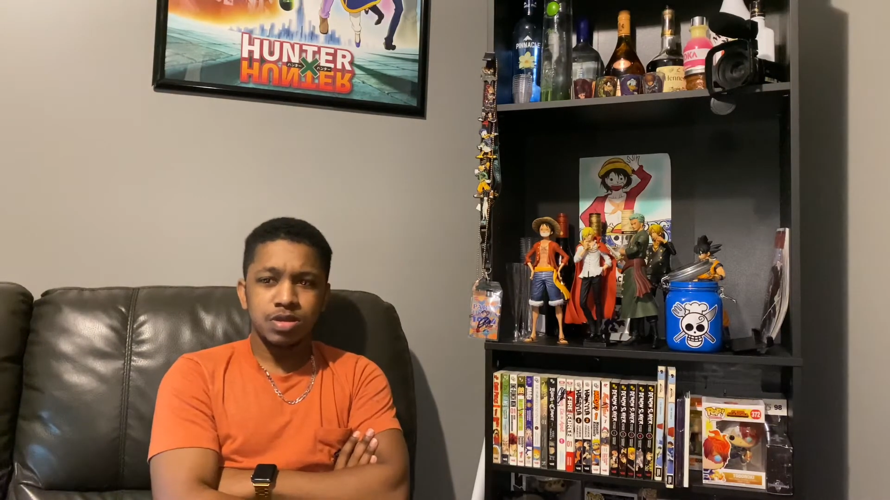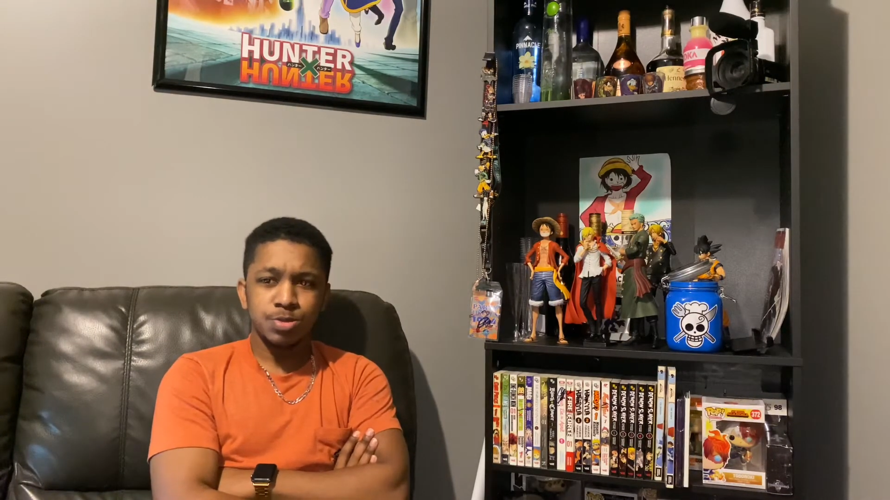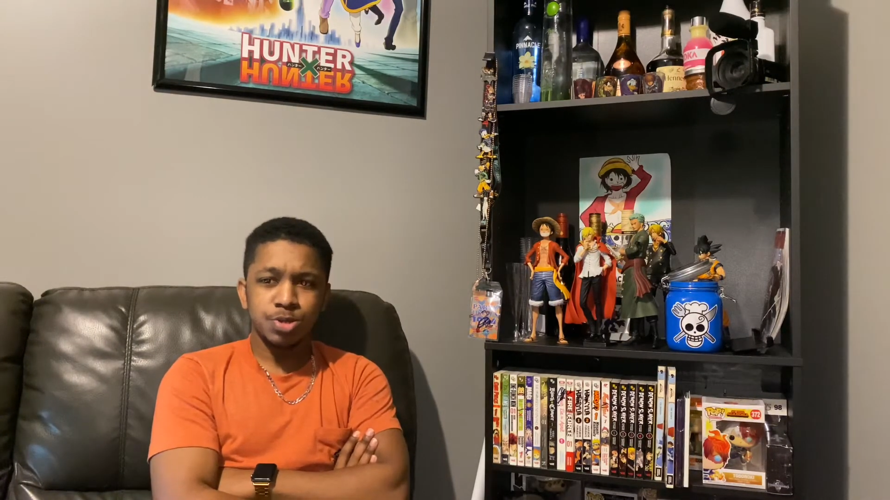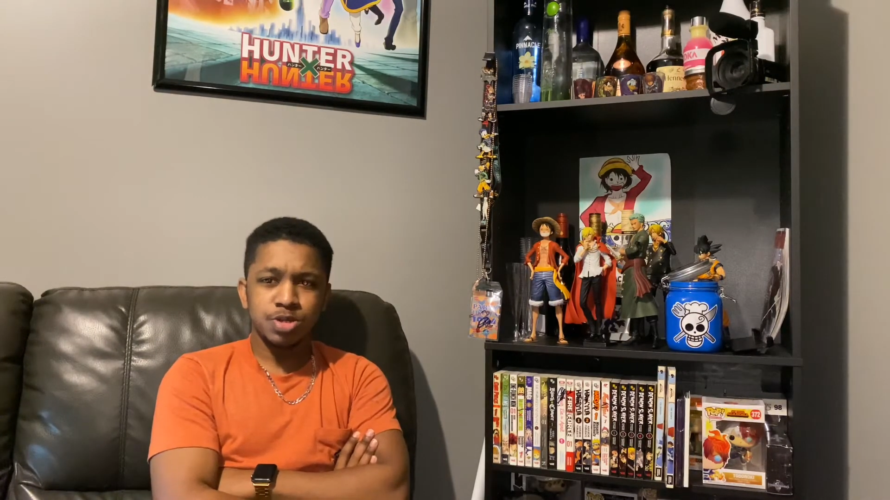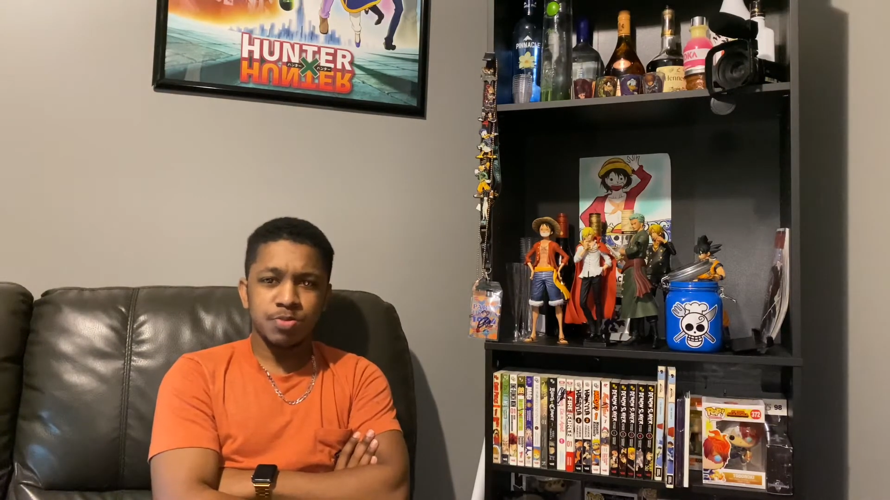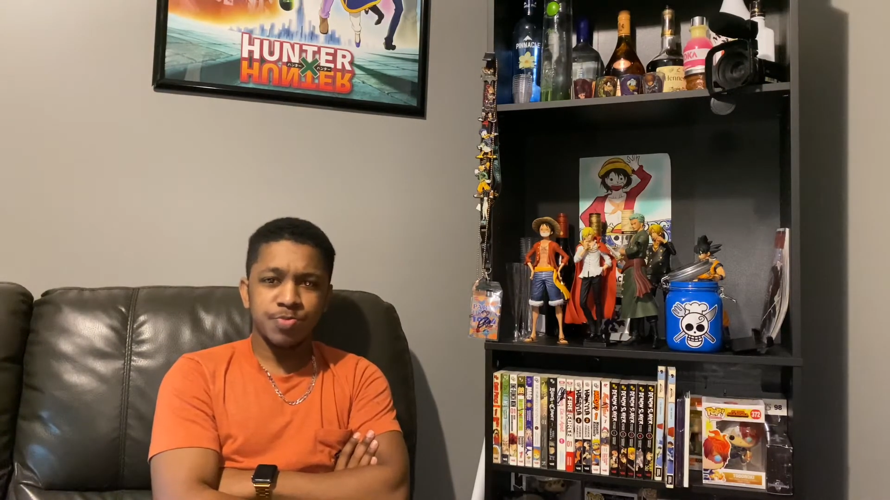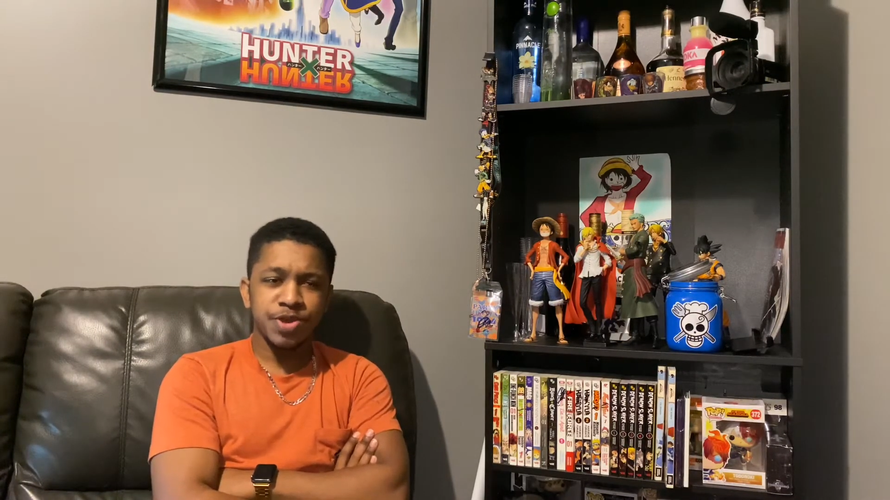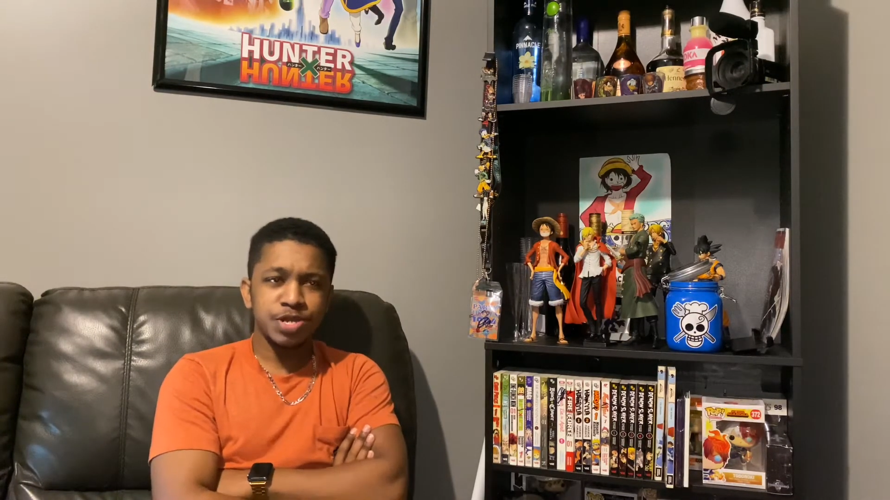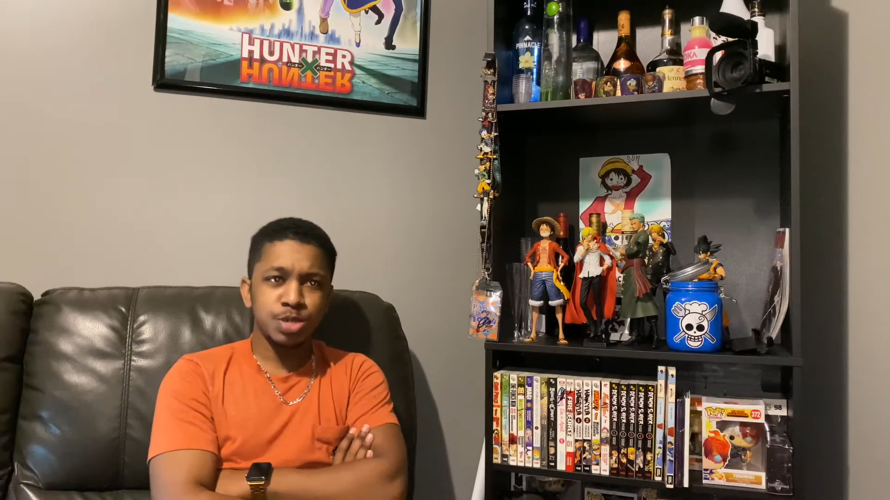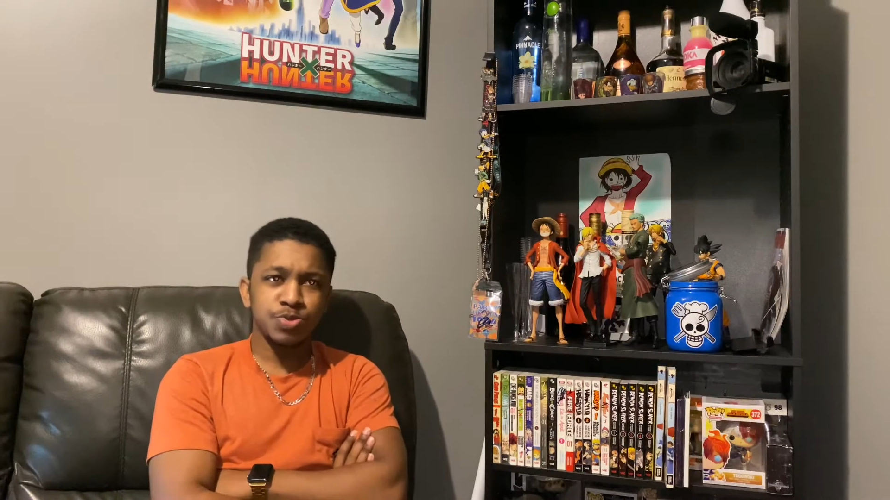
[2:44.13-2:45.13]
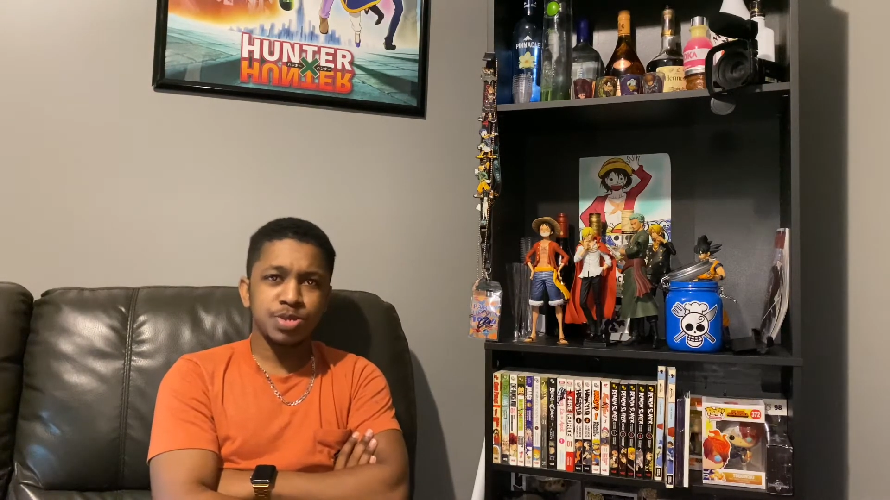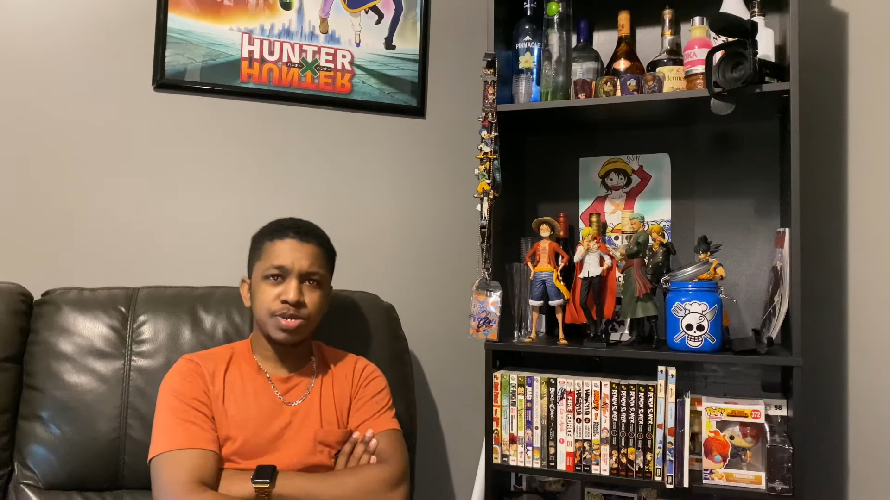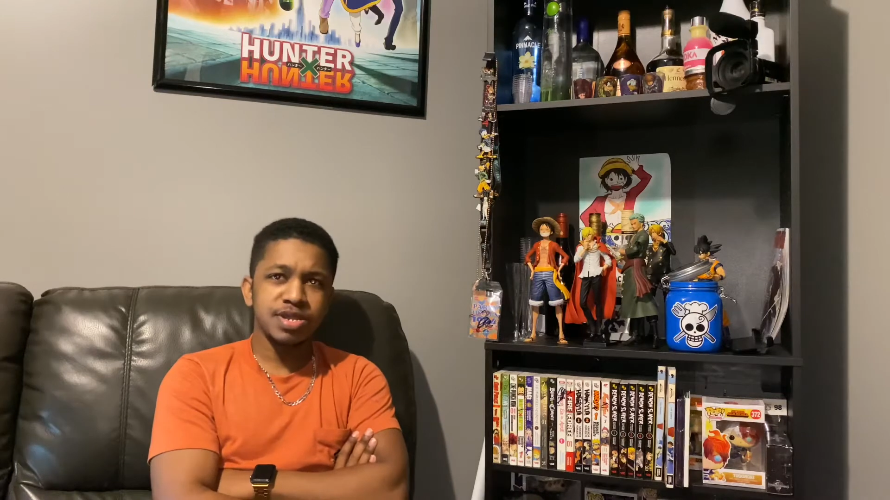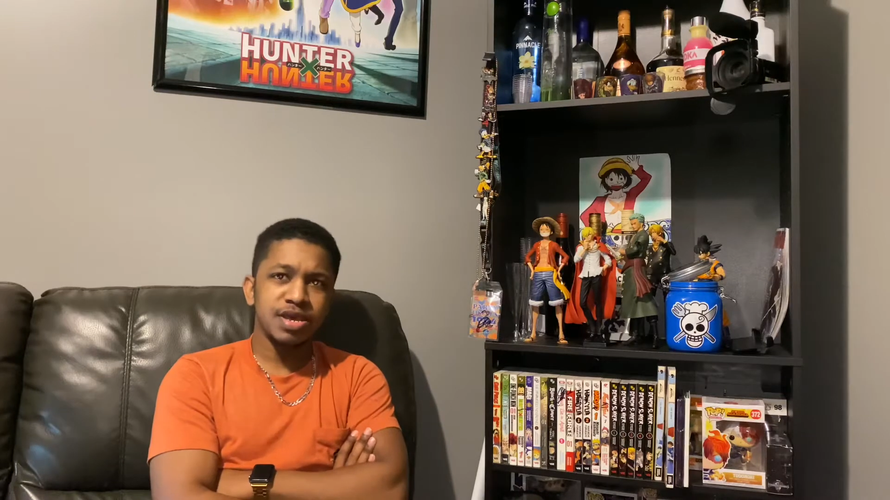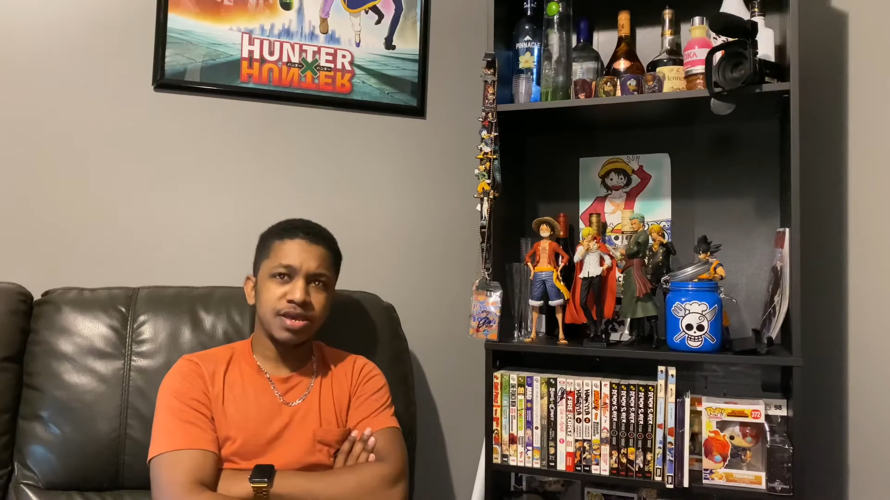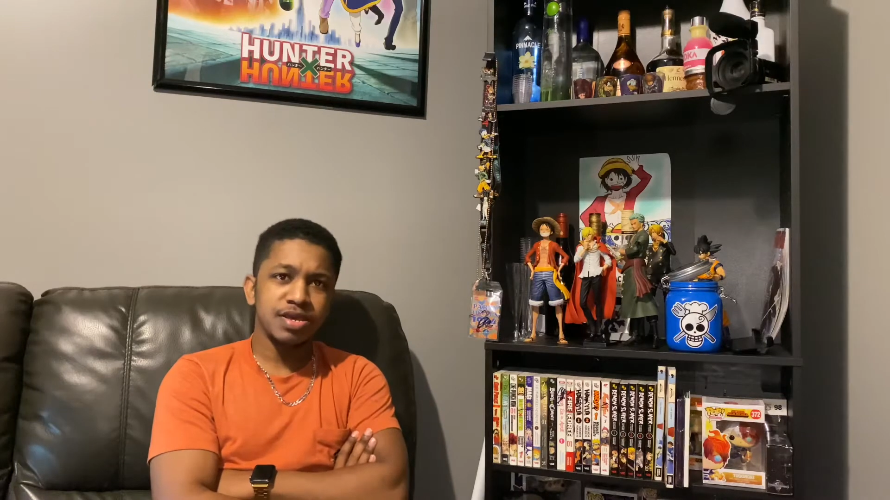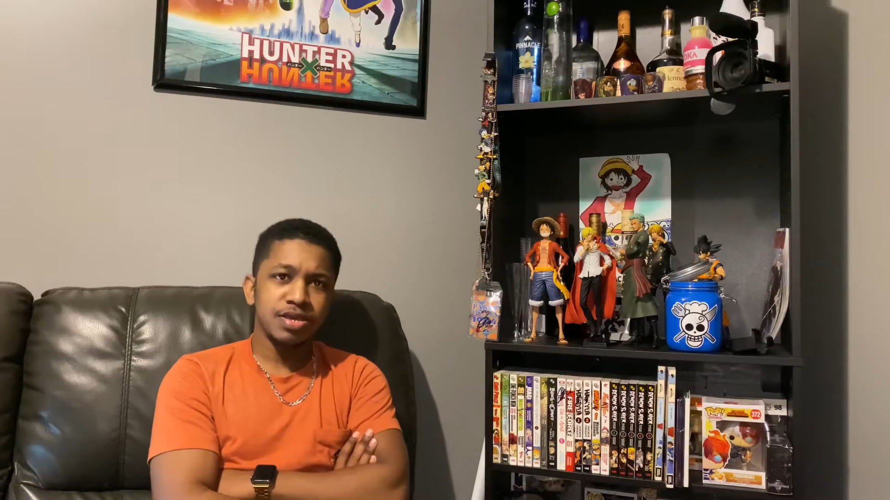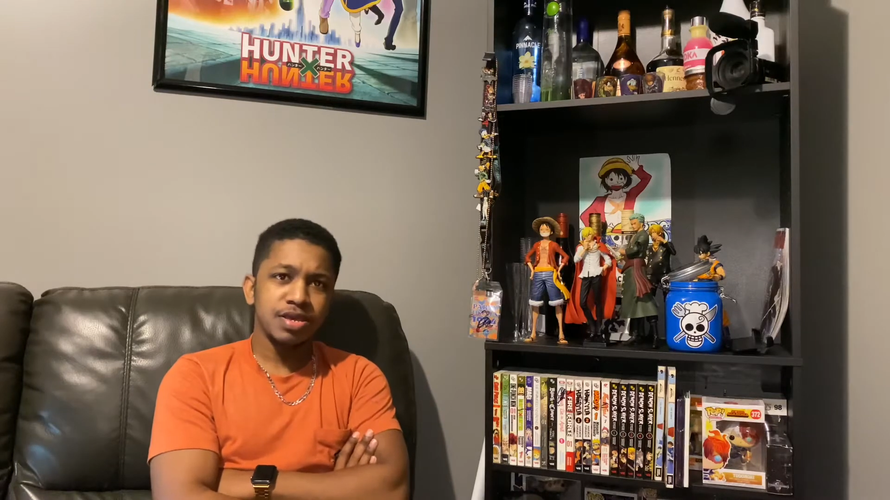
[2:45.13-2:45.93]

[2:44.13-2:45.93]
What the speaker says: first couple pages we see that